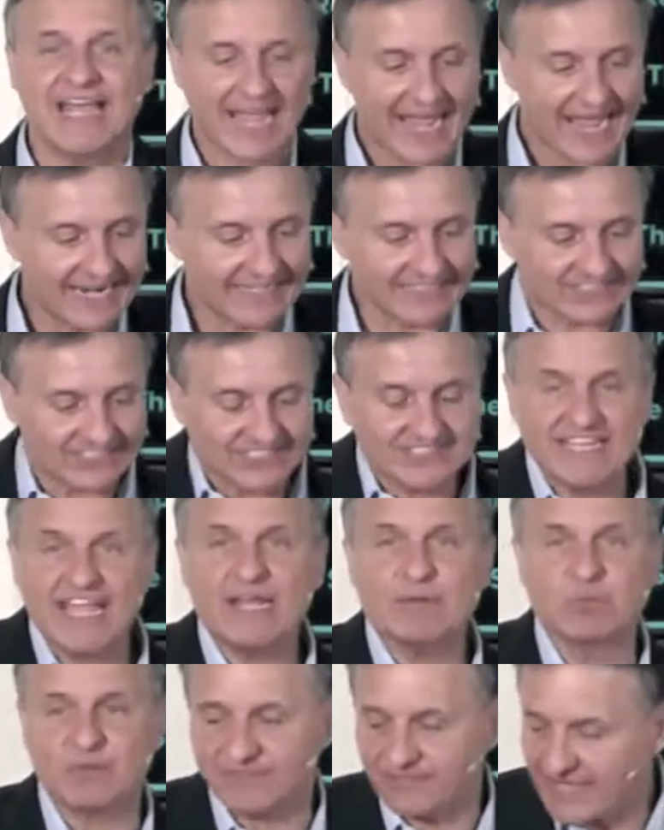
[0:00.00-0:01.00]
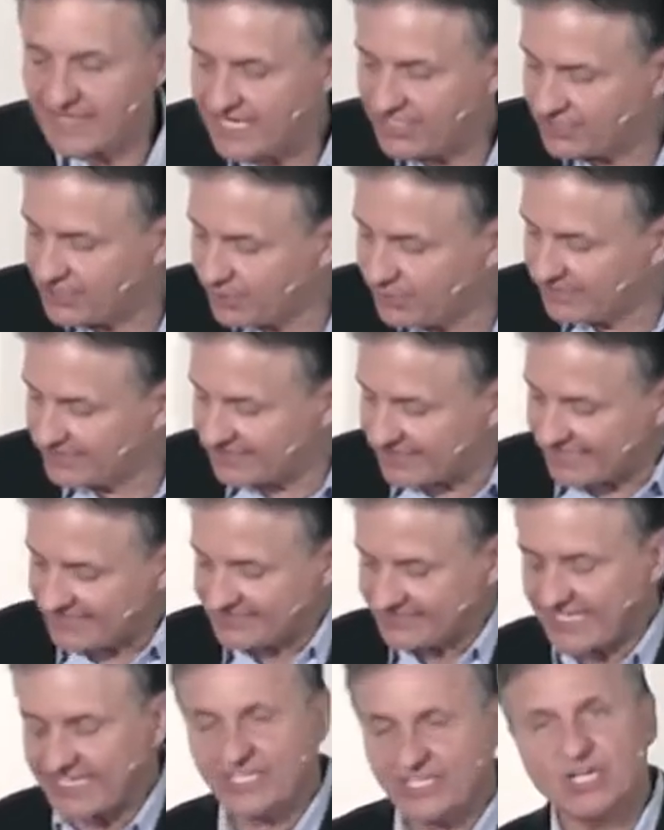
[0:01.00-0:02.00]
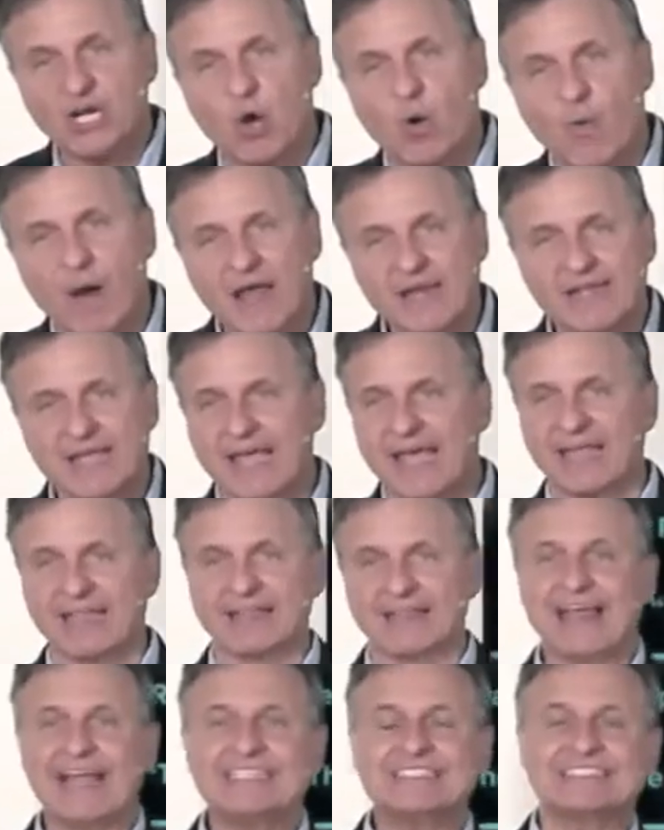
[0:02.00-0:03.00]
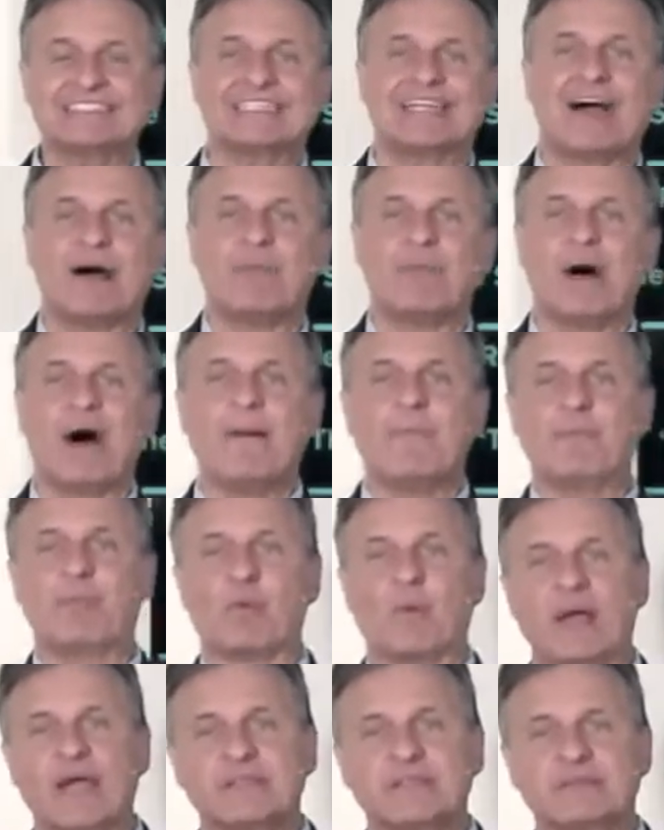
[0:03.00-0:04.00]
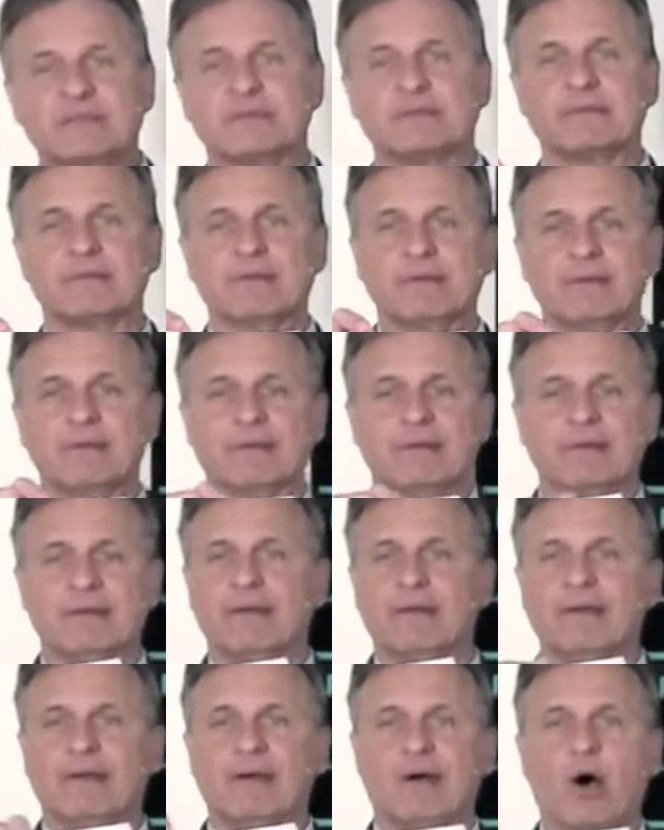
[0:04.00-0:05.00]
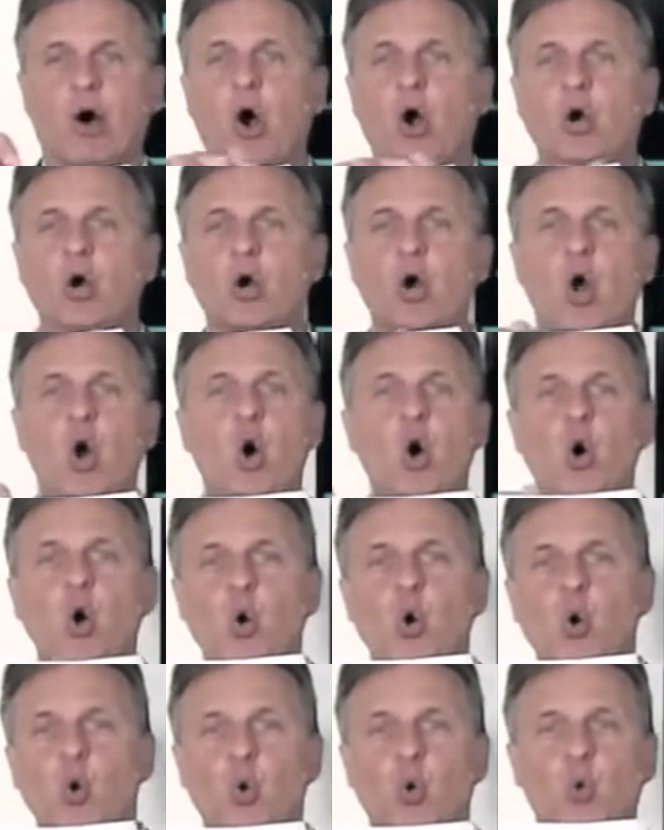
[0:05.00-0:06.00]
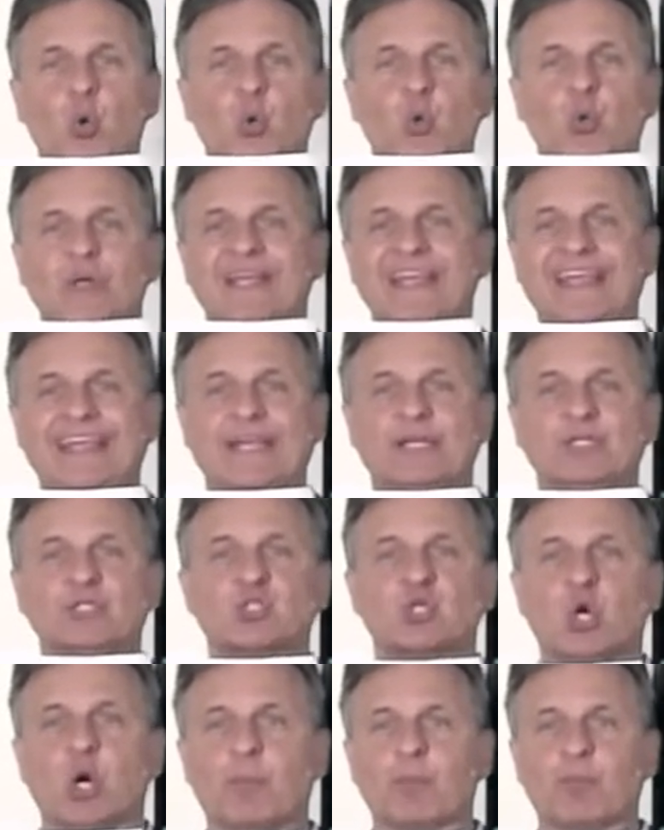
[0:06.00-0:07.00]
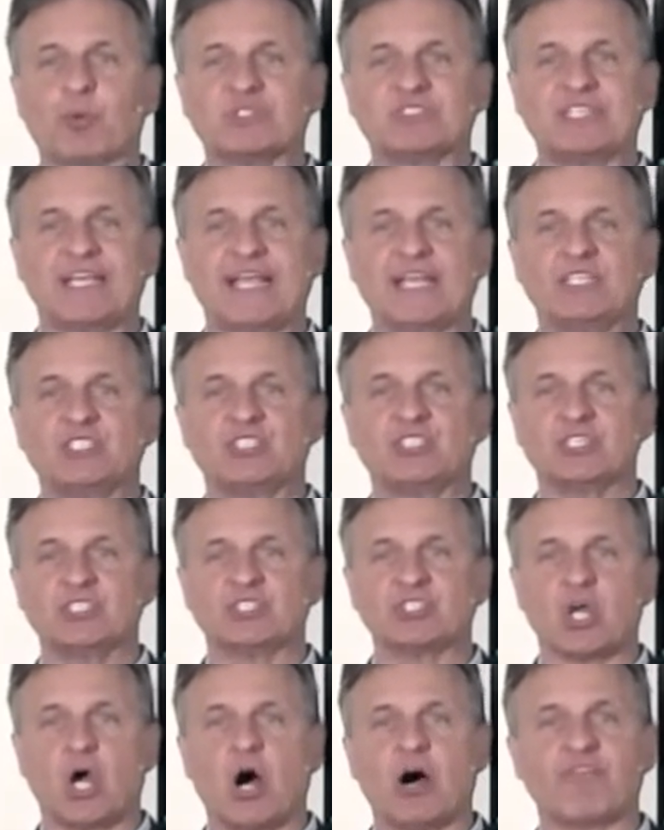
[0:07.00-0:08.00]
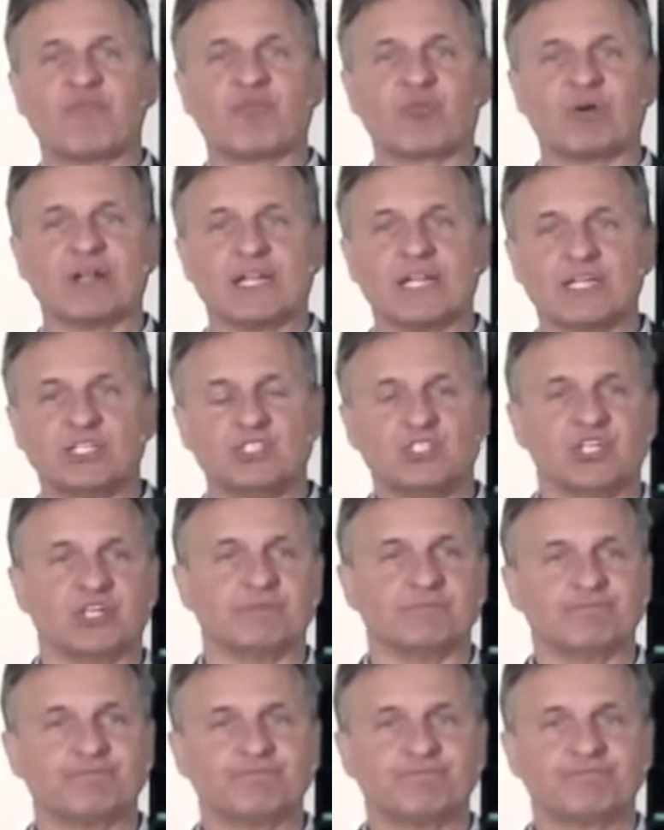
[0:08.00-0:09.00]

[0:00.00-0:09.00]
And instead, what they do is they say, you know what? Let's come up with our own interpretations of religion.